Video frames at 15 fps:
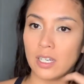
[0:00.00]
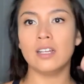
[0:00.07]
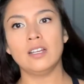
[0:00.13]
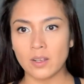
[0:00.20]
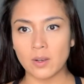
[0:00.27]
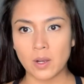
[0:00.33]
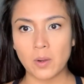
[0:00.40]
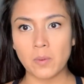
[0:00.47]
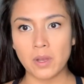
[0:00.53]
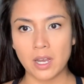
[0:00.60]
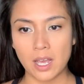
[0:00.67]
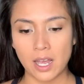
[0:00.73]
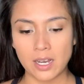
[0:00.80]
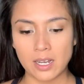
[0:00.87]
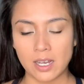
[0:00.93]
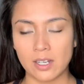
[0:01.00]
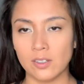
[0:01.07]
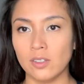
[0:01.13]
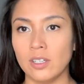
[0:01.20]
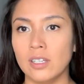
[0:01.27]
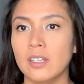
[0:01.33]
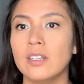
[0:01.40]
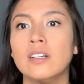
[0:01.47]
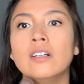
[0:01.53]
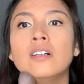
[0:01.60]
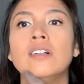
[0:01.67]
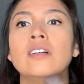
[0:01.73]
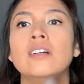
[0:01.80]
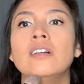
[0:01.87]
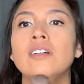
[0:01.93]
Nawawala na ang
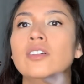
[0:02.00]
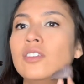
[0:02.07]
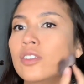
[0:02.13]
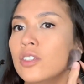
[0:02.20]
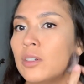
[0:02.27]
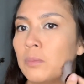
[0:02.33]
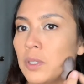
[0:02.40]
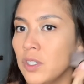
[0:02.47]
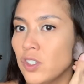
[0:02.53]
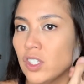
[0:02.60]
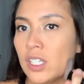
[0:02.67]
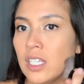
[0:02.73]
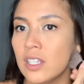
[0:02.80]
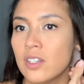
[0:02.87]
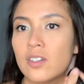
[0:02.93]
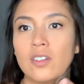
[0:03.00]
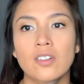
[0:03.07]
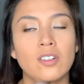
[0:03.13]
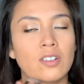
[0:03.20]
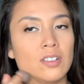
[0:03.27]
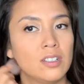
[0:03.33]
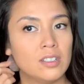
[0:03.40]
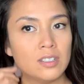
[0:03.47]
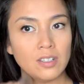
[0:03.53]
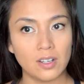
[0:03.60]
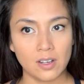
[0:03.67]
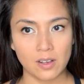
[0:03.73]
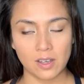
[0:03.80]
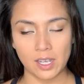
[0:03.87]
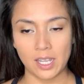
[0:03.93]
double chin ko.
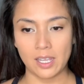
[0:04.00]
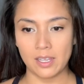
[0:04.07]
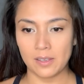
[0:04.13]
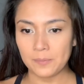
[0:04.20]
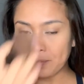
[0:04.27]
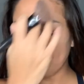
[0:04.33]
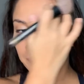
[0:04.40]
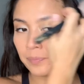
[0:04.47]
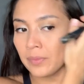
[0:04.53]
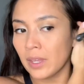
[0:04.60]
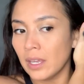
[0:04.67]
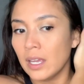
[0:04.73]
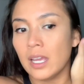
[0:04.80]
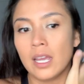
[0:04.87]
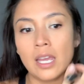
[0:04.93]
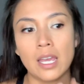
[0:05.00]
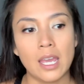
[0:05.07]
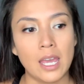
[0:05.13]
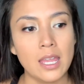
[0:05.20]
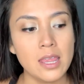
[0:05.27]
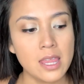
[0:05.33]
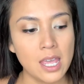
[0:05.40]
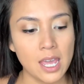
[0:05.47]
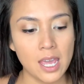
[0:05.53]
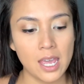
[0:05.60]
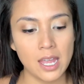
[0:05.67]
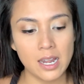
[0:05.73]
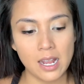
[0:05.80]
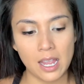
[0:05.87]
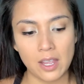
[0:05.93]
Okay. And
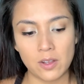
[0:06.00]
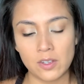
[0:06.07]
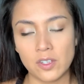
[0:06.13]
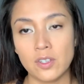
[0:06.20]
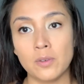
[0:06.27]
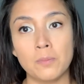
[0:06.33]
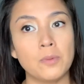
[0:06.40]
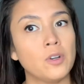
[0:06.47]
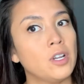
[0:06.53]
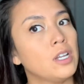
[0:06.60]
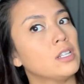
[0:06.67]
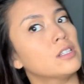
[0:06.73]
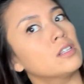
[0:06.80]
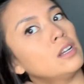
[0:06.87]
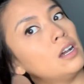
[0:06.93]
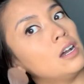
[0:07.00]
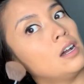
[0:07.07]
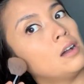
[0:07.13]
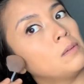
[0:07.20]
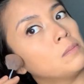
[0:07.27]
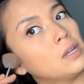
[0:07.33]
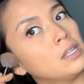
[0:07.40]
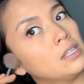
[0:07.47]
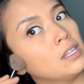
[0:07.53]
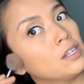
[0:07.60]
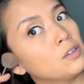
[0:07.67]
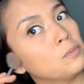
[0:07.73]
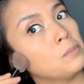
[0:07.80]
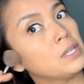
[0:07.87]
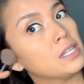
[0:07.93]
then, I also put a
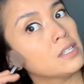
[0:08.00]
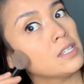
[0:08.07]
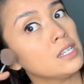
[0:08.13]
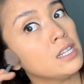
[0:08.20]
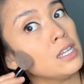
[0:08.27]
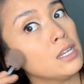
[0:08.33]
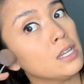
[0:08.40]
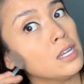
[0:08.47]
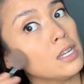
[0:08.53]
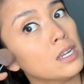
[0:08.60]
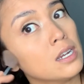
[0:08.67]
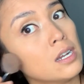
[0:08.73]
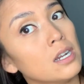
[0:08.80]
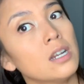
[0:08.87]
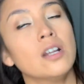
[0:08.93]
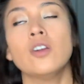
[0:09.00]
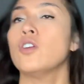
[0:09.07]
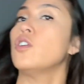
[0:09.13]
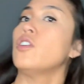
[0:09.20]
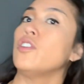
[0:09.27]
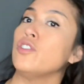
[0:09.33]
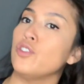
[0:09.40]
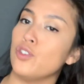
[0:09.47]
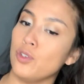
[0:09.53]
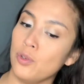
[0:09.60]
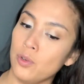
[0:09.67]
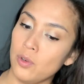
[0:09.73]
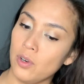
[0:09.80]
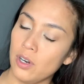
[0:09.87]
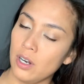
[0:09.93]
little bit here.
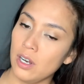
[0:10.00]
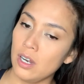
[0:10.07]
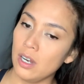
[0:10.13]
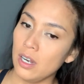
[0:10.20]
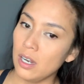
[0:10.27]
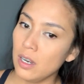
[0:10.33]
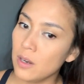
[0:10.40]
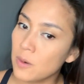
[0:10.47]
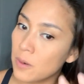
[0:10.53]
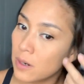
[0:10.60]
Contour.